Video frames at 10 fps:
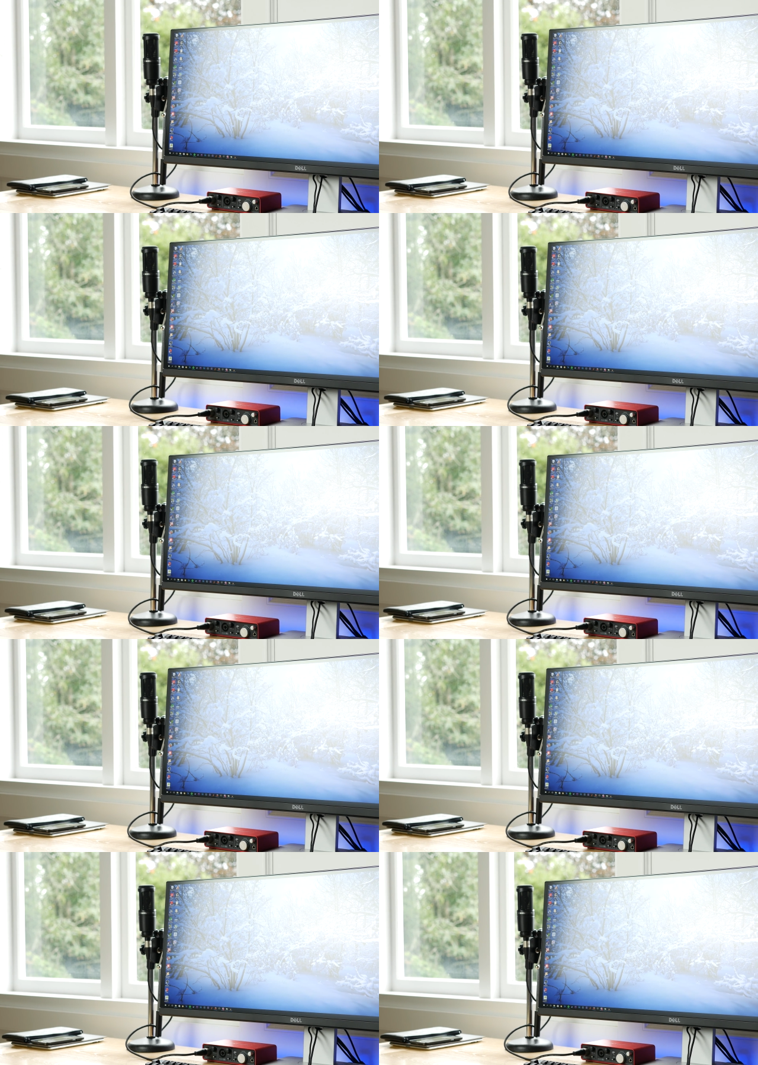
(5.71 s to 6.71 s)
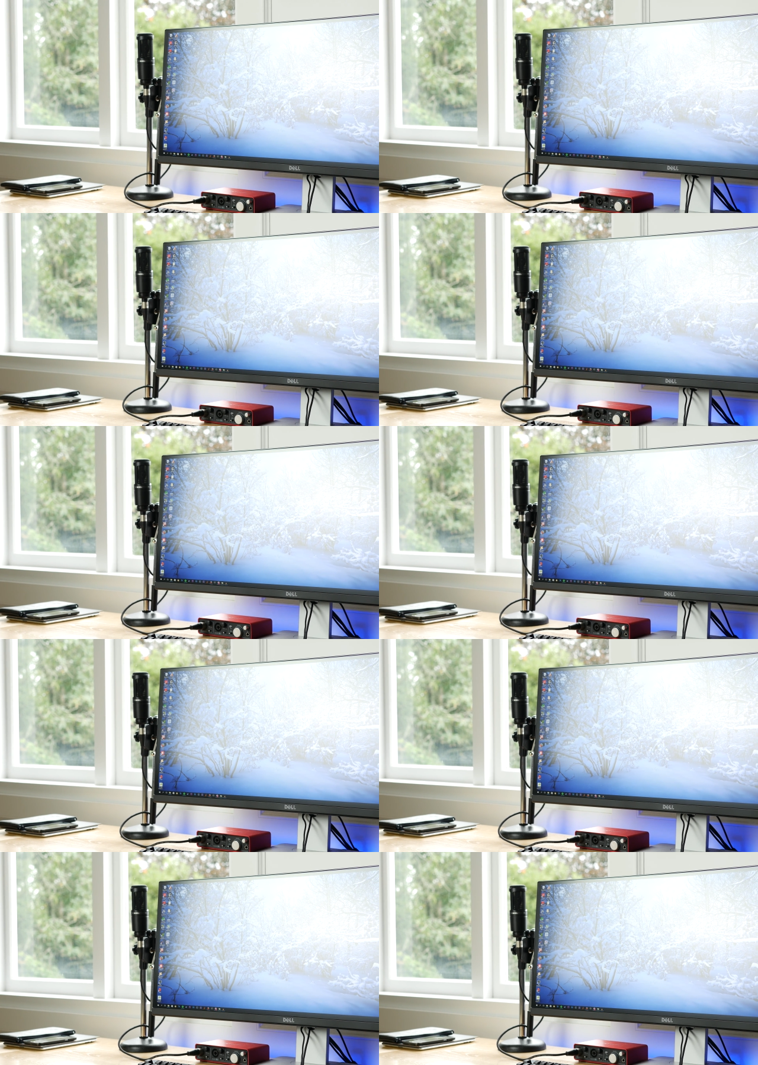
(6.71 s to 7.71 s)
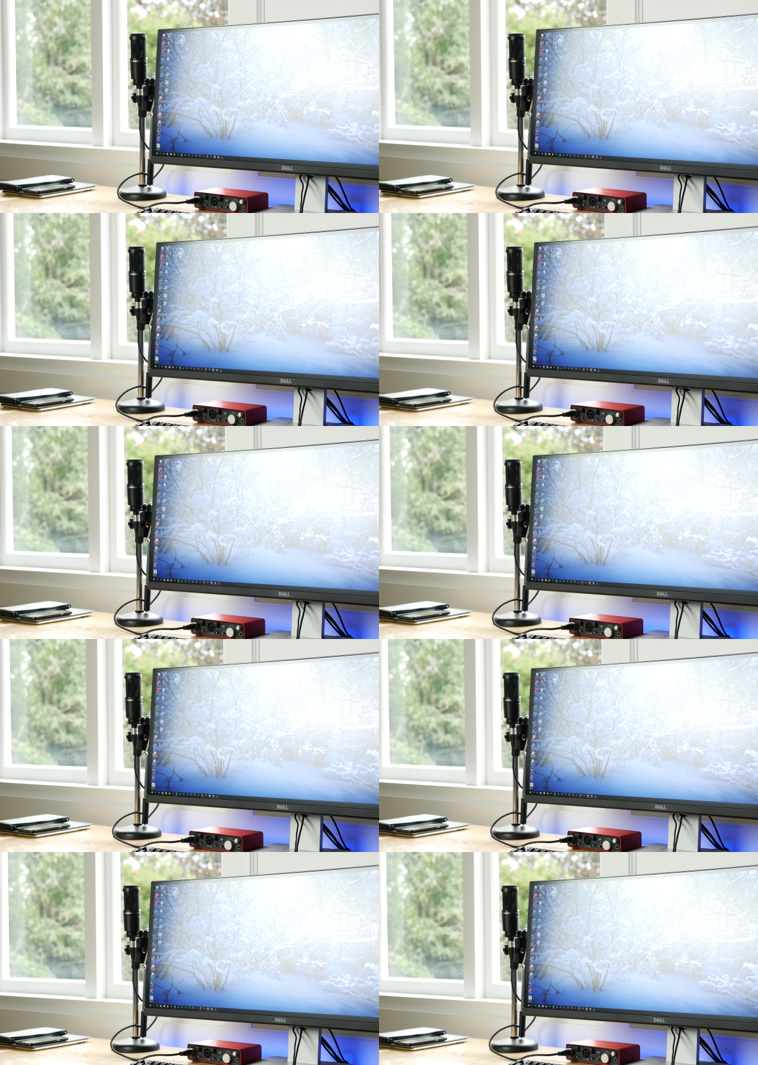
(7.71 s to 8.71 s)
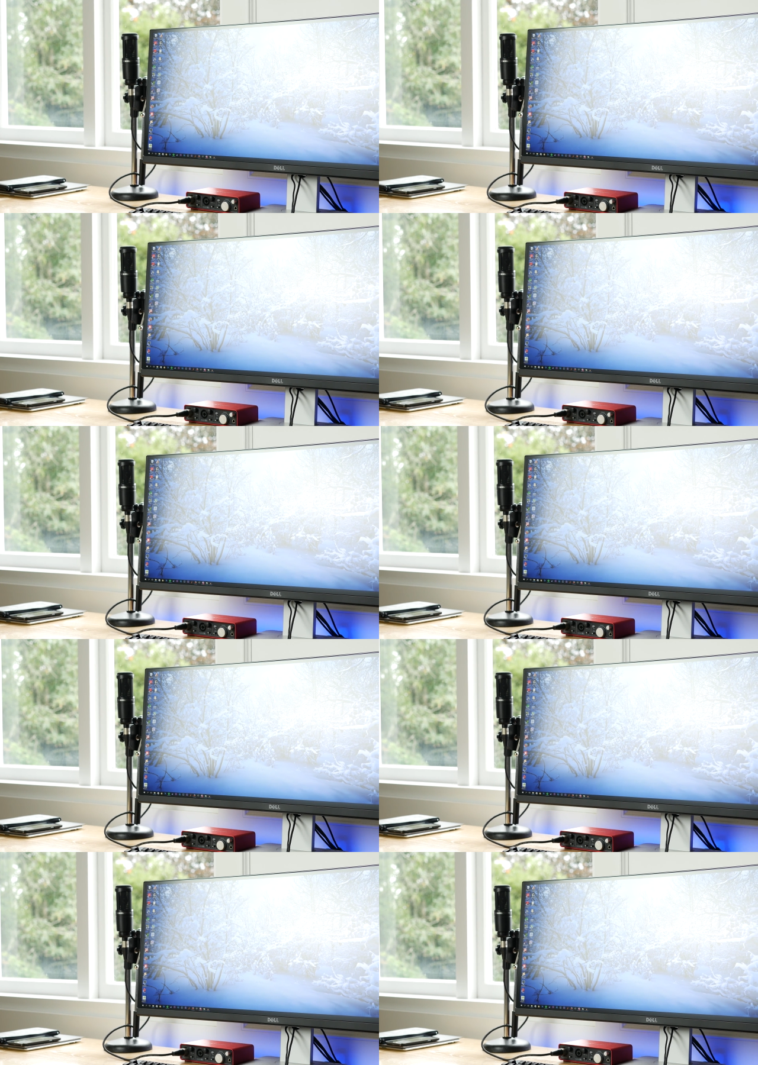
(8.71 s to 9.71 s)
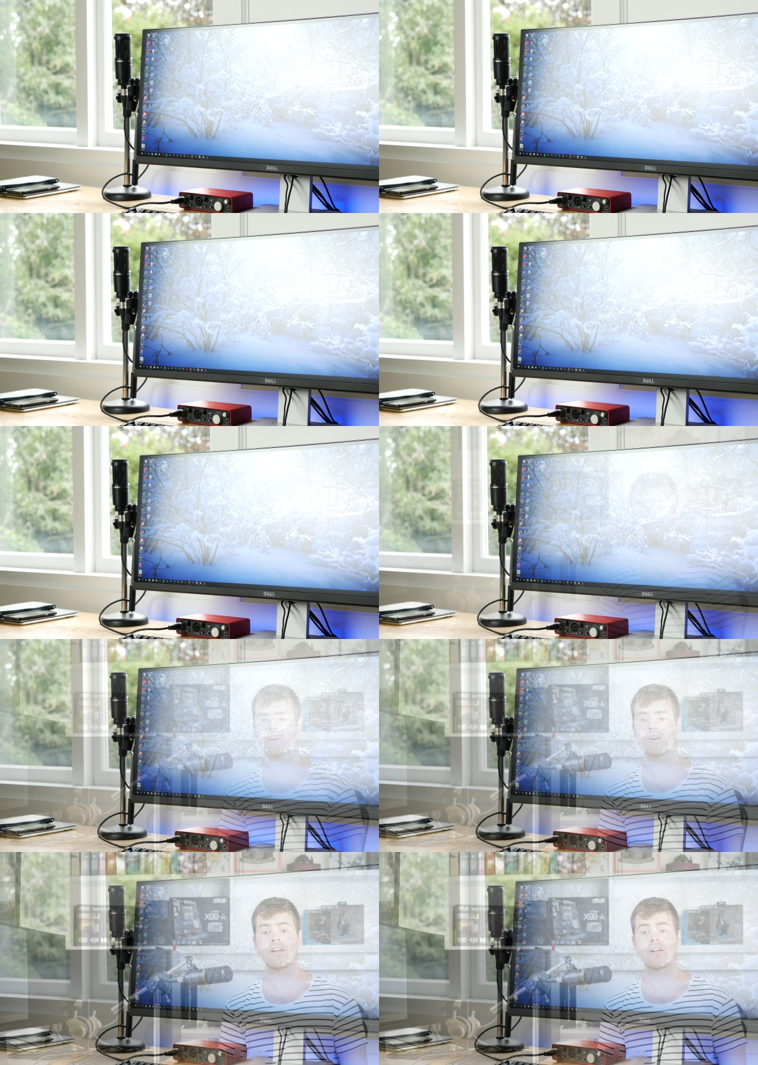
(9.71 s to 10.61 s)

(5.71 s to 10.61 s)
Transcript: [unreadable: no face in view]